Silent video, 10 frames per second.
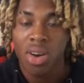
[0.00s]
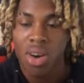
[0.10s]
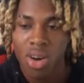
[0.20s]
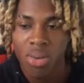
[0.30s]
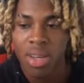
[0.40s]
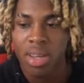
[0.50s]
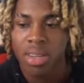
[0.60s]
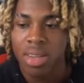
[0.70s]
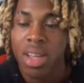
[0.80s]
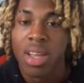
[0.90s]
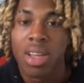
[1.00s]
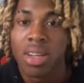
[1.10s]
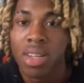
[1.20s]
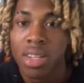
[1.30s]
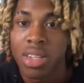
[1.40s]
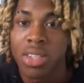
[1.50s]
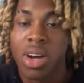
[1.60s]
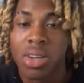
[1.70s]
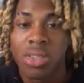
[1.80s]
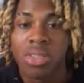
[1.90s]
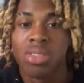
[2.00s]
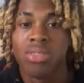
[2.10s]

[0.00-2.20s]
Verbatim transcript: heart rate, uh, the doctor